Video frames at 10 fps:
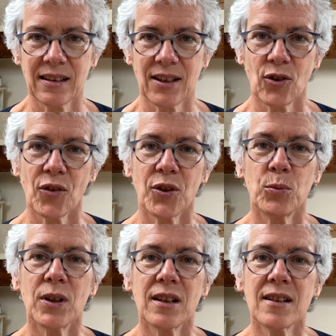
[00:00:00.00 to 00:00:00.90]
They're not the
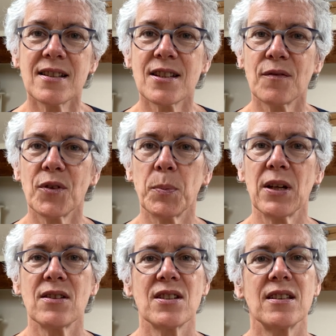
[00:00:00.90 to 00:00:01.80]
words of the
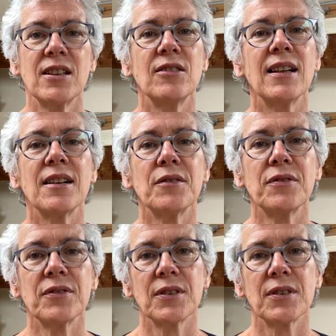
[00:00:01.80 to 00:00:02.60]
person that you love.